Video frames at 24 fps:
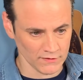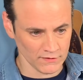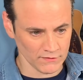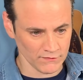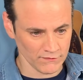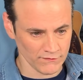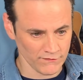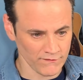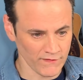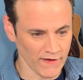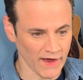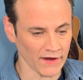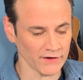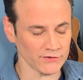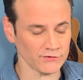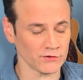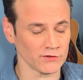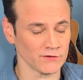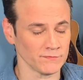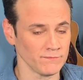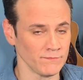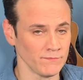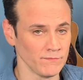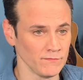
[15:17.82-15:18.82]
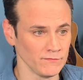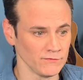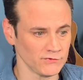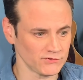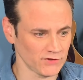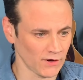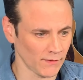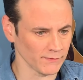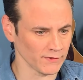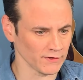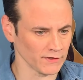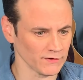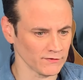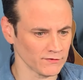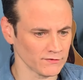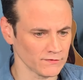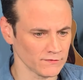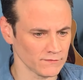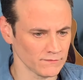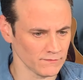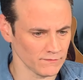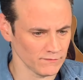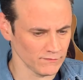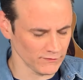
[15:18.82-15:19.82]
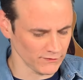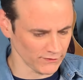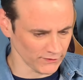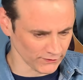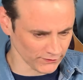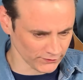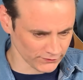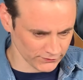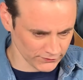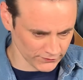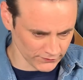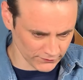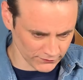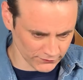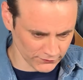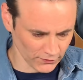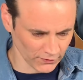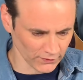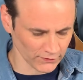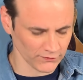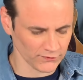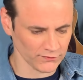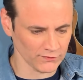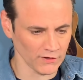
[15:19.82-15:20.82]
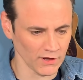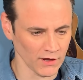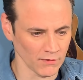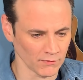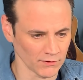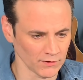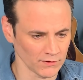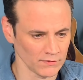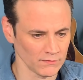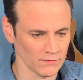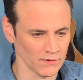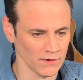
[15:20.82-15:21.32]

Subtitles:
faster strummings just start slower,